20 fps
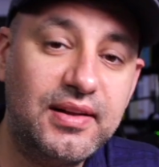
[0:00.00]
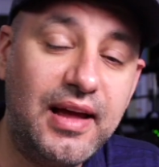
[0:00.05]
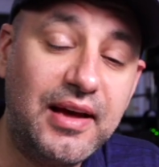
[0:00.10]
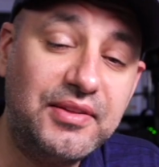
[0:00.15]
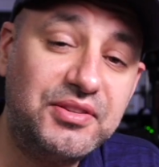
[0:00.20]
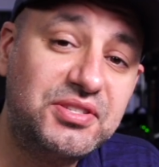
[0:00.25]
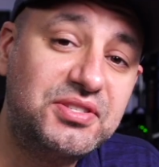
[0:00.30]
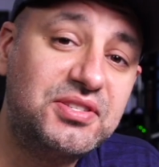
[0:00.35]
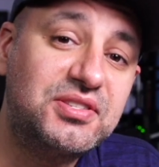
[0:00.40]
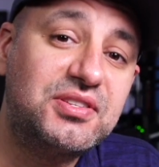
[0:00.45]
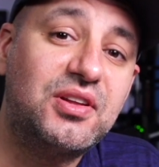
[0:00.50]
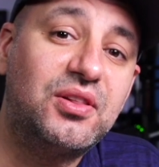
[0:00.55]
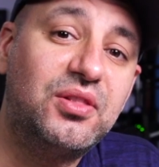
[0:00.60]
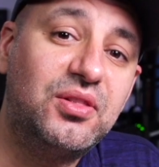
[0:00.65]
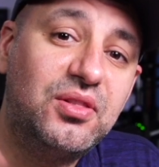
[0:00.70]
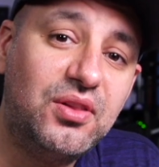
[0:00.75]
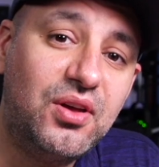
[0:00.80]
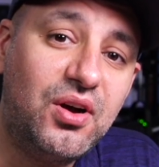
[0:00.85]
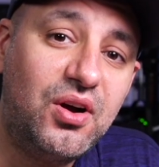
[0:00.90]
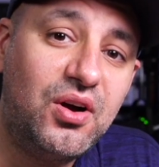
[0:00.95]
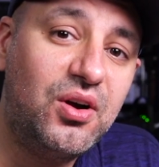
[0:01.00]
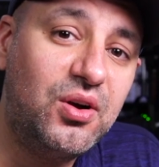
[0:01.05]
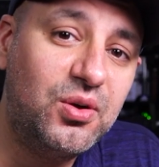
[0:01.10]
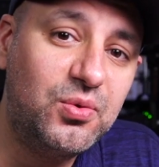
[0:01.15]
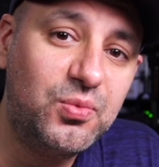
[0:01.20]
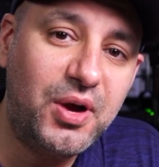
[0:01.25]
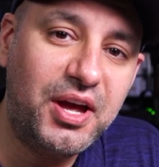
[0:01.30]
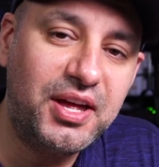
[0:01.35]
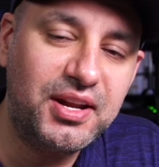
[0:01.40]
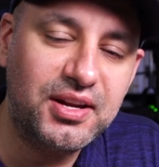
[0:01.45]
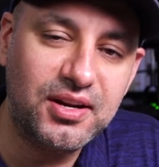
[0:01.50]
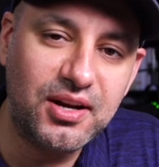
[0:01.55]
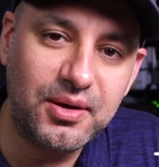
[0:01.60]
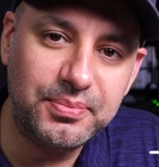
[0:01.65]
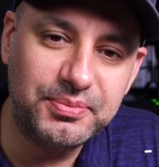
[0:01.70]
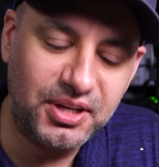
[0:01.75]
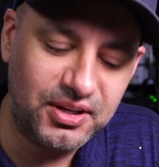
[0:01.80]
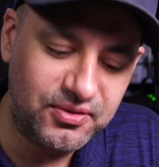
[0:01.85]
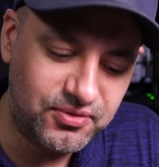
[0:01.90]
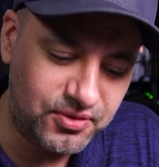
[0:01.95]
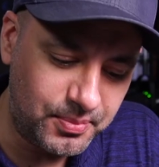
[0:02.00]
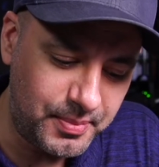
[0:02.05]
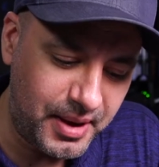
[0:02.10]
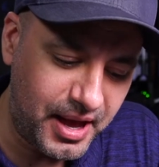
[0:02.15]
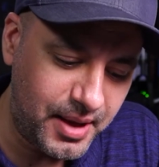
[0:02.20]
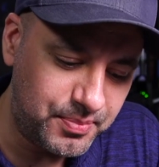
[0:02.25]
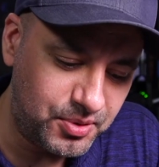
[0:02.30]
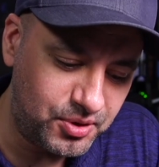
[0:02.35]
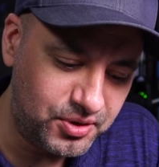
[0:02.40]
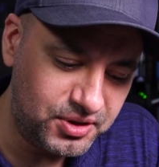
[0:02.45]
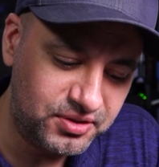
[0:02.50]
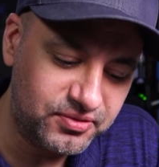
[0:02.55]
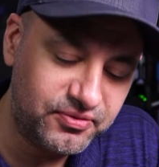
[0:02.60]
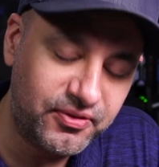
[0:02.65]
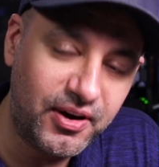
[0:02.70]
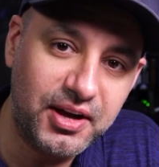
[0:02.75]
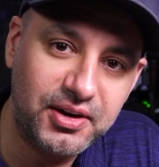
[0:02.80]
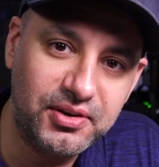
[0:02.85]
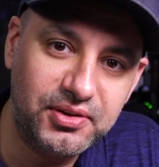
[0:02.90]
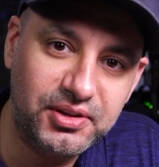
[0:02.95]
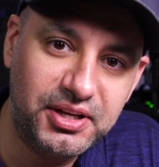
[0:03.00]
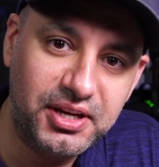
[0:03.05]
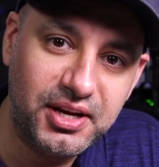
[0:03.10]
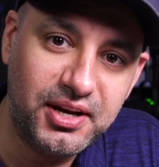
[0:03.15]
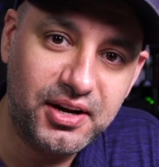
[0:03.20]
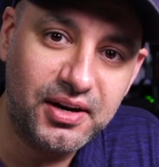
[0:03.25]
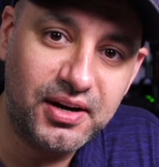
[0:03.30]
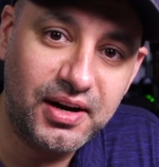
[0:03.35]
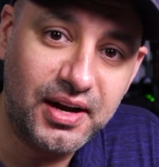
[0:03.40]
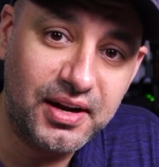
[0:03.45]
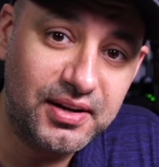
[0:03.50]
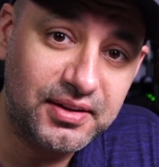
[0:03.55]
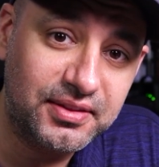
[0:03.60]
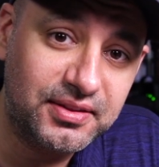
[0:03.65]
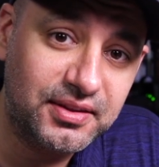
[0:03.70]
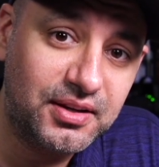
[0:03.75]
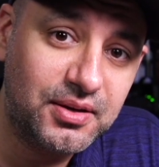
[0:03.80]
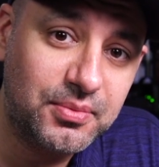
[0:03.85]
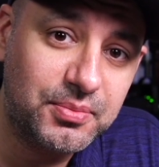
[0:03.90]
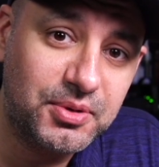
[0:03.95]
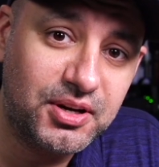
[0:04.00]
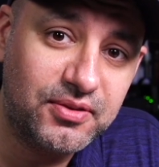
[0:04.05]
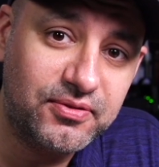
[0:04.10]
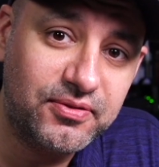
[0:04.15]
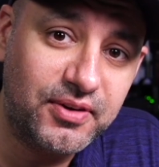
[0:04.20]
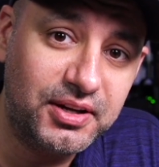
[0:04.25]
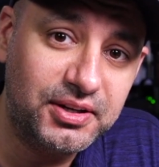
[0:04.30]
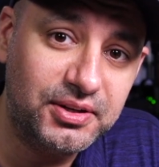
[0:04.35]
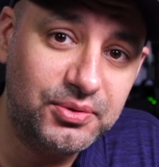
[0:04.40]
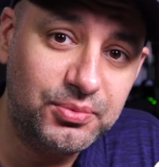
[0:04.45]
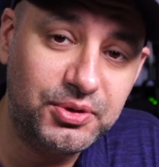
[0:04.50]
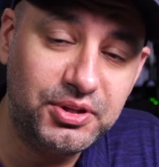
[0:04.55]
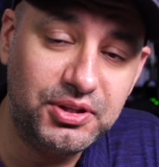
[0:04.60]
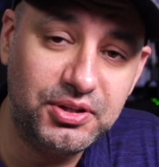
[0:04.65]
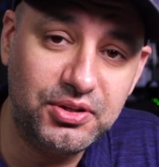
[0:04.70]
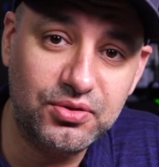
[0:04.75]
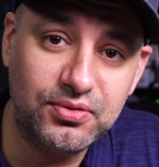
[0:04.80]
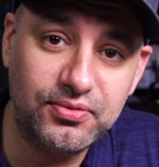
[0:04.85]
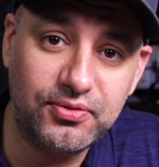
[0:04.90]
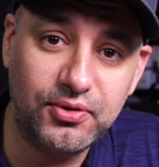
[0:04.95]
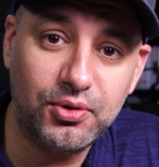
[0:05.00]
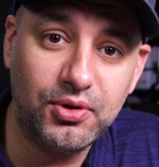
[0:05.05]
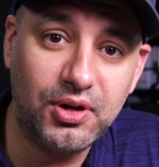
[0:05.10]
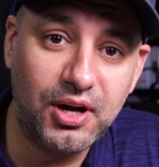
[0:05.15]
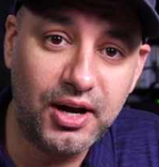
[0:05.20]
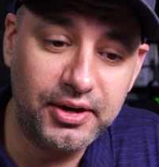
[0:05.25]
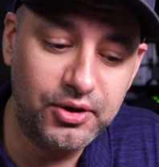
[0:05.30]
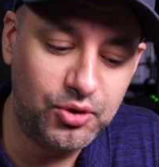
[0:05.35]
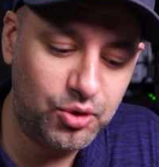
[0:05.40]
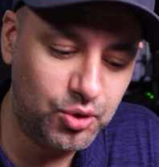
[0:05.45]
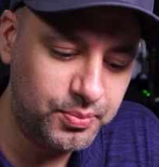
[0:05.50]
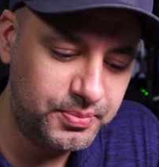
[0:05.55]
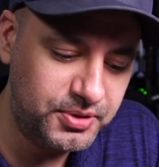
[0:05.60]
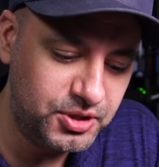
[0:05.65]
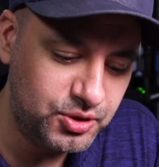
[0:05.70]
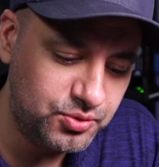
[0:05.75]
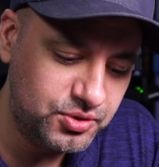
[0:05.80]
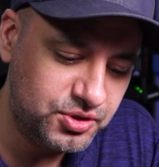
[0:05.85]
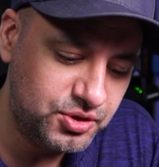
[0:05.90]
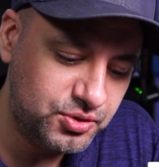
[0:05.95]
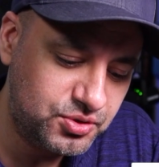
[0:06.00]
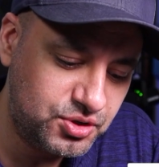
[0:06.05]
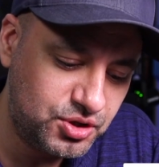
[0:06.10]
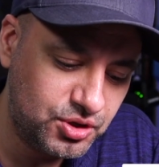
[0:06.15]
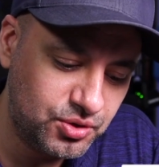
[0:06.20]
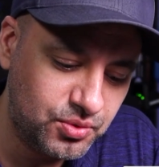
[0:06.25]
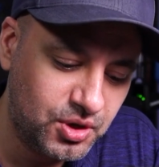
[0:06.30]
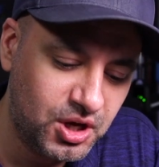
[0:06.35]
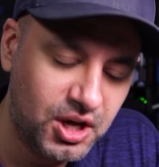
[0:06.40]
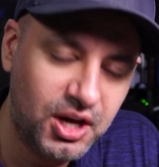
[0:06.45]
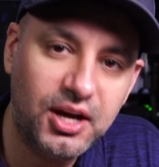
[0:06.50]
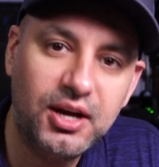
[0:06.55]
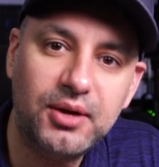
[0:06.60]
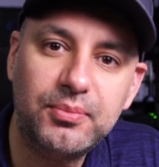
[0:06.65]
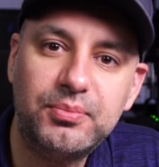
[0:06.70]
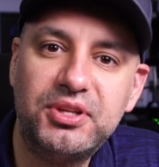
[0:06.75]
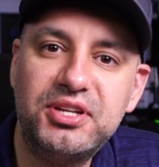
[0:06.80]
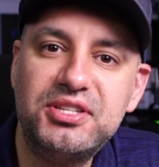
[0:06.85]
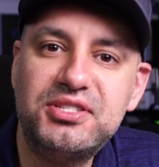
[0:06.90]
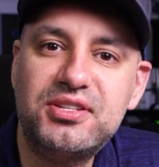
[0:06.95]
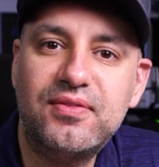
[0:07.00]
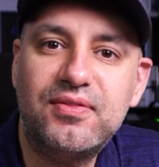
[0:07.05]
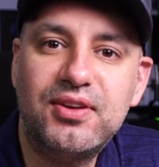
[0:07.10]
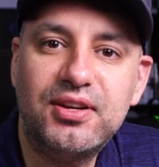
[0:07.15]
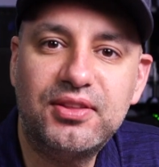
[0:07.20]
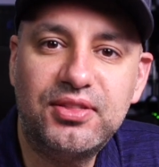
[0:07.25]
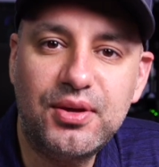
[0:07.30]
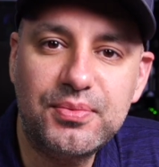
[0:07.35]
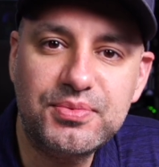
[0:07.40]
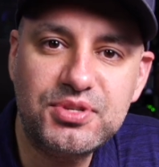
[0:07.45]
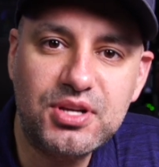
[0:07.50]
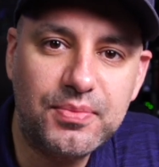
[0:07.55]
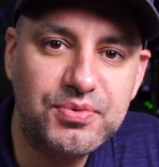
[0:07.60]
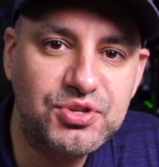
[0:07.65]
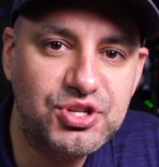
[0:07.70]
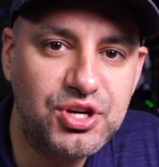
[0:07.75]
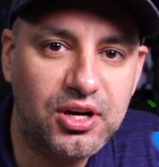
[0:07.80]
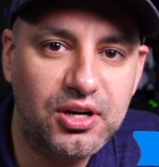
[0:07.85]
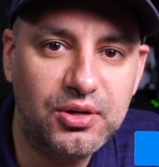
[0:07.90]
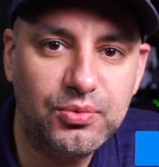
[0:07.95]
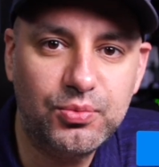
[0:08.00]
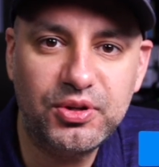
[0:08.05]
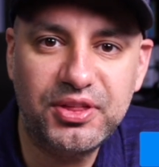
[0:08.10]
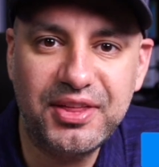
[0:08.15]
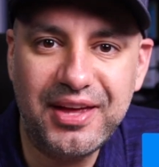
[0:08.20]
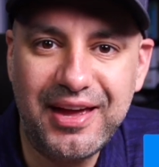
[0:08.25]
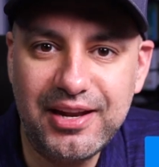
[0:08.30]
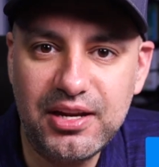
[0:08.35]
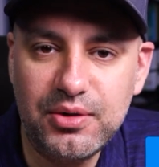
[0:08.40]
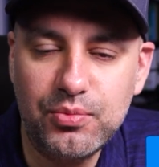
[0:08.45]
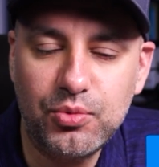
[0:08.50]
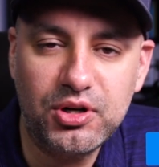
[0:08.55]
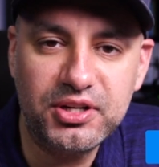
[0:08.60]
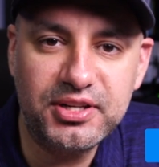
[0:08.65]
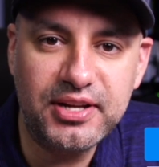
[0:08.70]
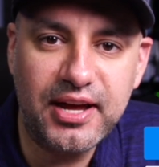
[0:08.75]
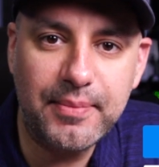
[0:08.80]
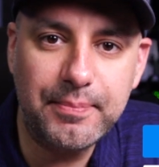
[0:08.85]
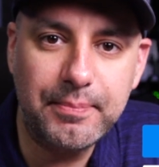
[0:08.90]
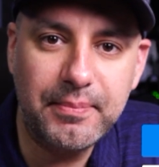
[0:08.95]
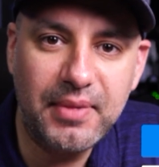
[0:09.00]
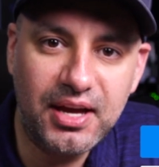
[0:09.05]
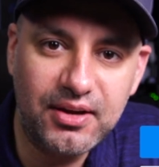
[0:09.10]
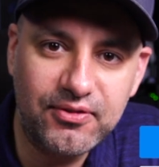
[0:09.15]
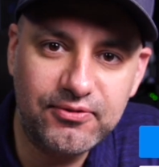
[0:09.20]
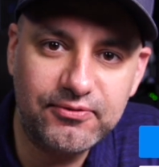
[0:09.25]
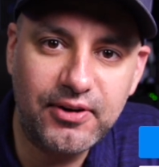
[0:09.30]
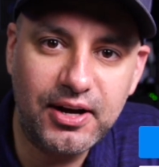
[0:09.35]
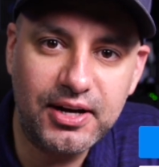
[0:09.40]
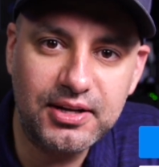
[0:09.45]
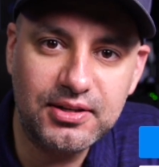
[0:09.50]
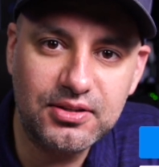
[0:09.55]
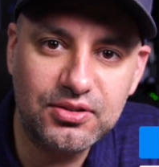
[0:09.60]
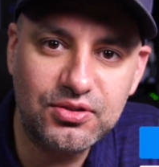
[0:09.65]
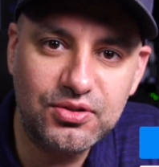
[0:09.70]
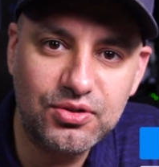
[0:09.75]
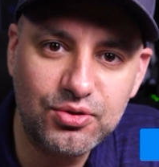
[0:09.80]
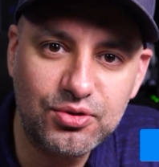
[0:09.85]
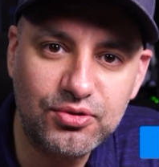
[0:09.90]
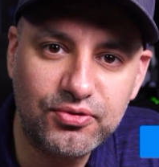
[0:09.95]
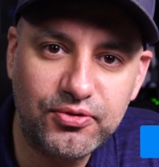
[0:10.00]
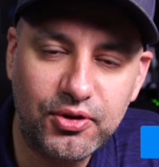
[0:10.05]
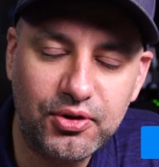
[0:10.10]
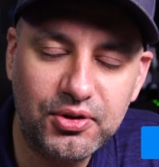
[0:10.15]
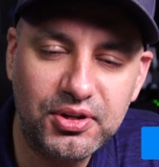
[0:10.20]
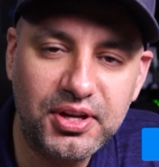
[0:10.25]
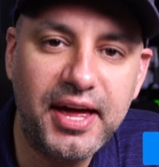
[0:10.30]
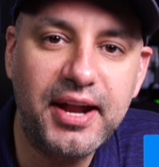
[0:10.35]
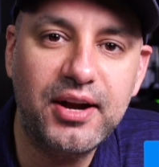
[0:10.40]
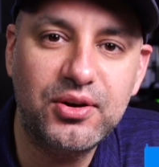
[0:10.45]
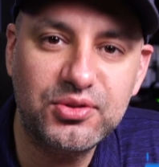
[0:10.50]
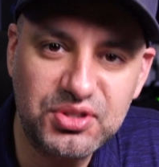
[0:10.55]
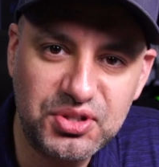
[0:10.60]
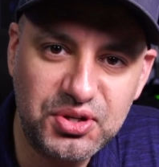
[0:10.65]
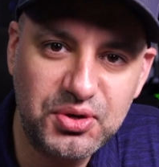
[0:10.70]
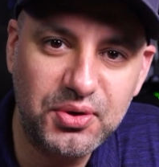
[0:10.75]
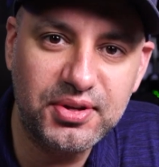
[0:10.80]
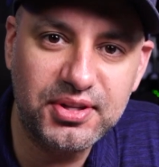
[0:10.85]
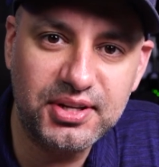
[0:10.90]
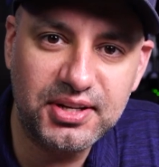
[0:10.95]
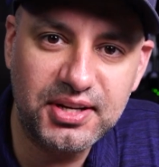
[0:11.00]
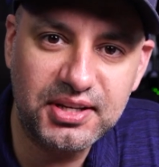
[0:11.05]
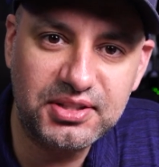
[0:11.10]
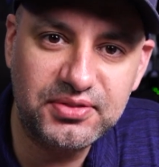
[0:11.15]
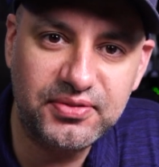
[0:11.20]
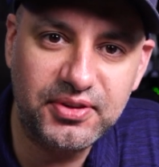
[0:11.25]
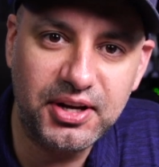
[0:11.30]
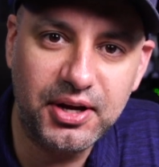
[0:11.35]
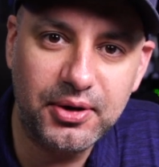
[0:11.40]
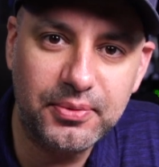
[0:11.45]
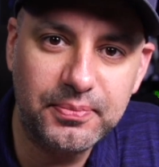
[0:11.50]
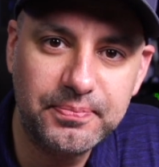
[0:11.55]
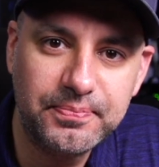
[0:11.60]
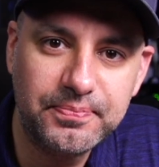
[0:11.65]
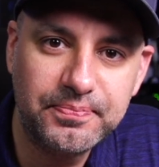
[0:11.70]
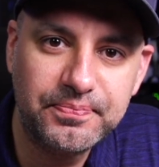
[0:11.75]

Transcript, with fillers: Now this is a long awaited update from Apple. It's finally here and I think I'm gonna find it really useful. I hope you do too. Please give it a thumbs up, share it with anyone that may find this useful, and I'll see you on the next video.